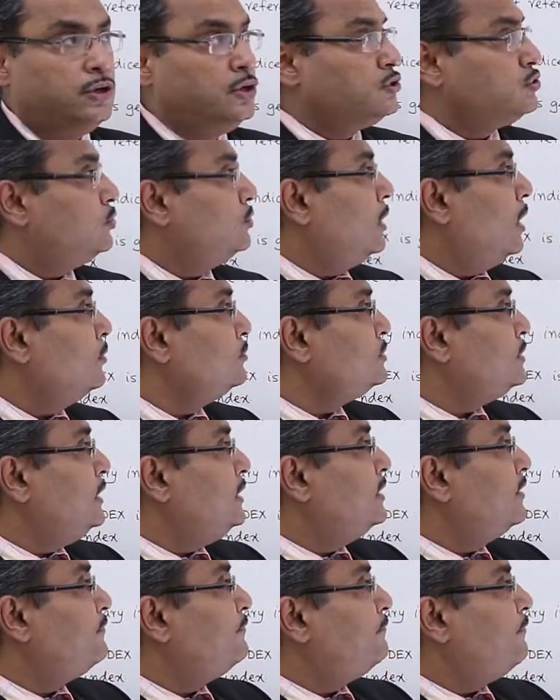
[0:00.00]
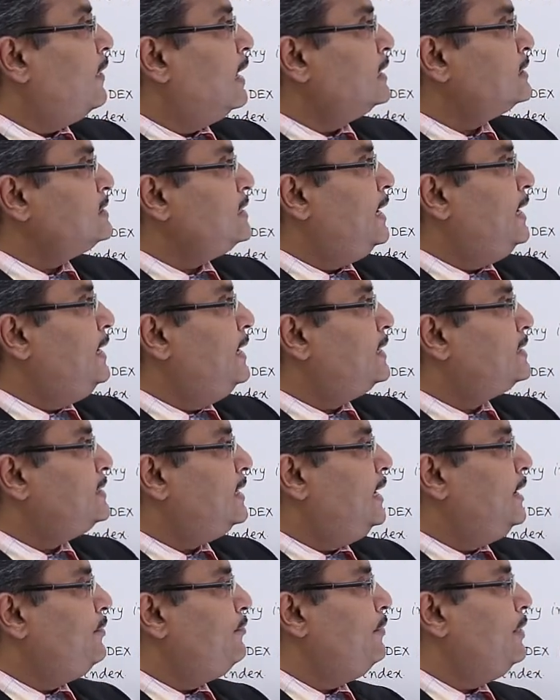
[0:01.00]
So now see the first index
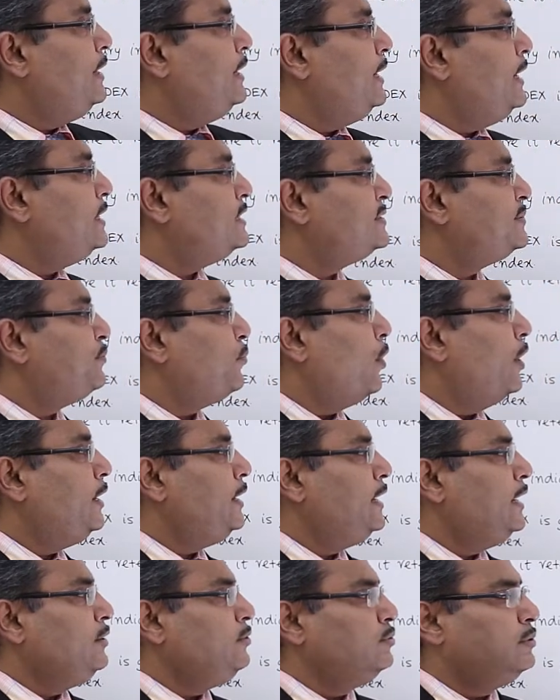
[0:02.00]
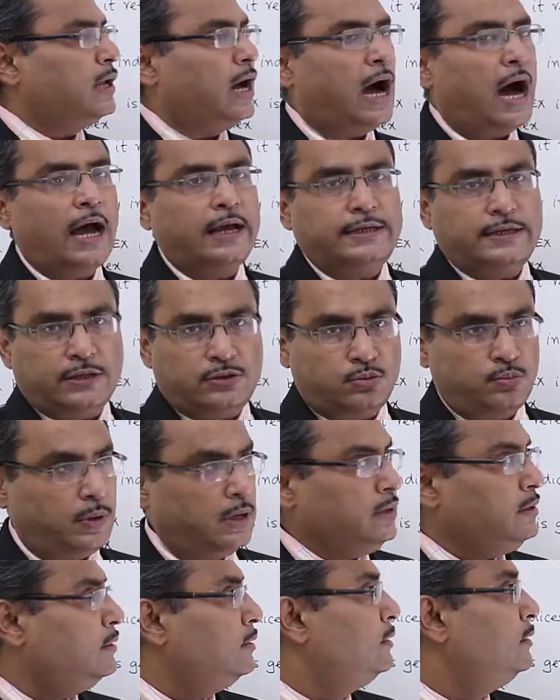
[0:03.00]
entry is pointing to the ith
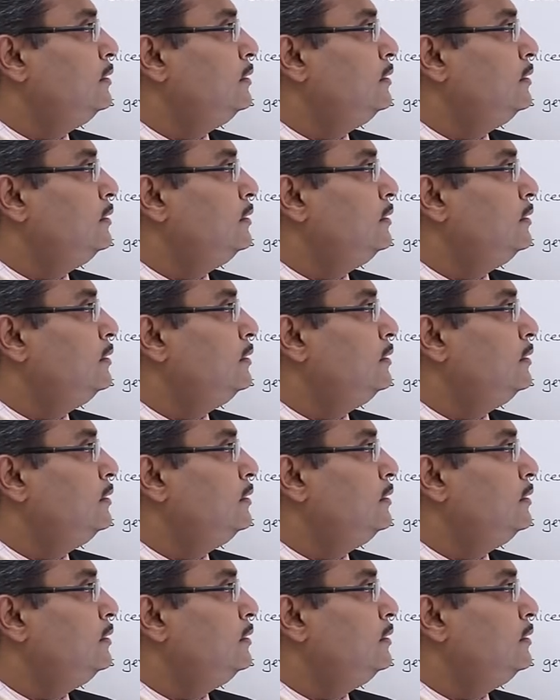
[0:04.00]
one.